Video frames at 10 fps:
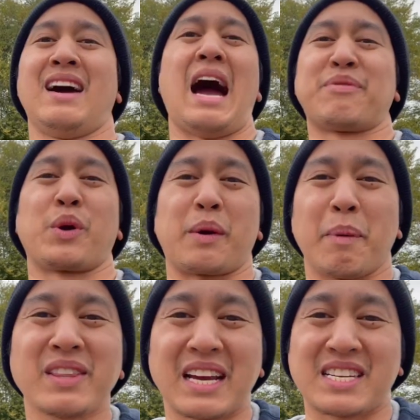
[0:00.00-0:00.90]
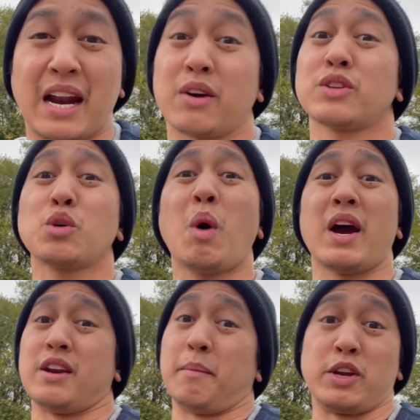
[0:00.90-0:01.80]
I have a quick birthday shout out to
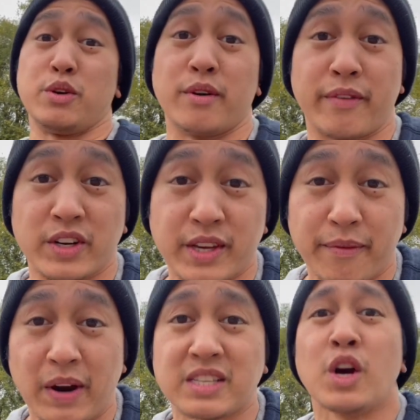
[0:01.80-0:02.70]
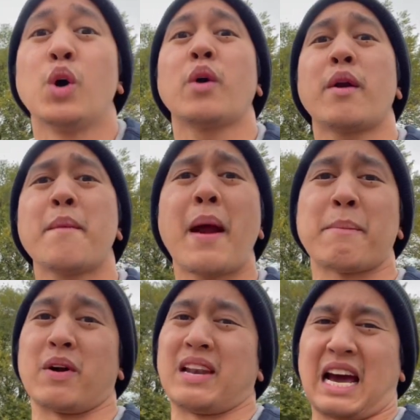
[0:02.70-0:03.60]
one of my university friends who I
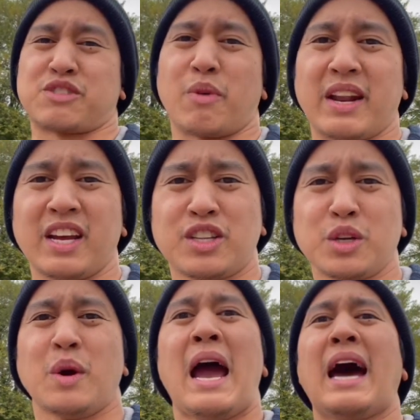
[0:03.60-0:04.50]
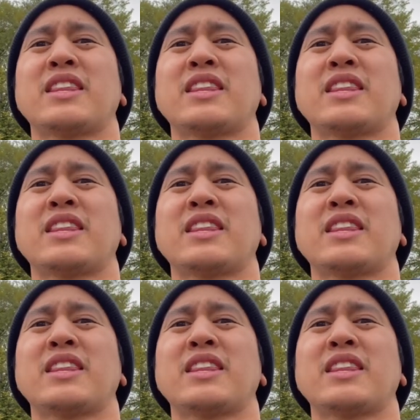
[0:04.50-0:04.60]
remember last running into at